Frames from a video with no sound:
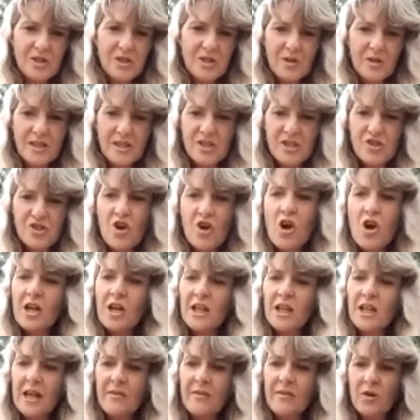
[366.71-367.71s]
to a
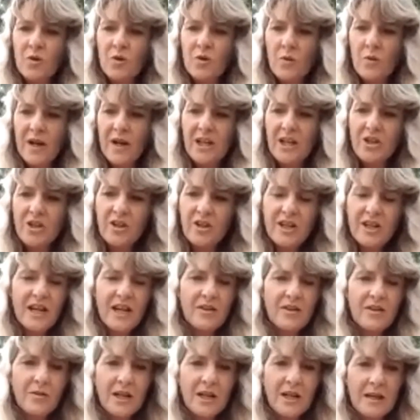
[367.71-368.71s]
stronger level where you
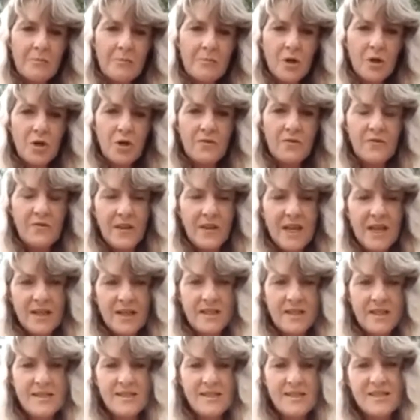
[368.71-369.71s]
can really move
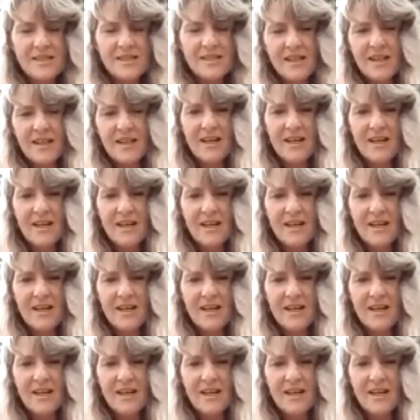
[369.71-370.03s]
things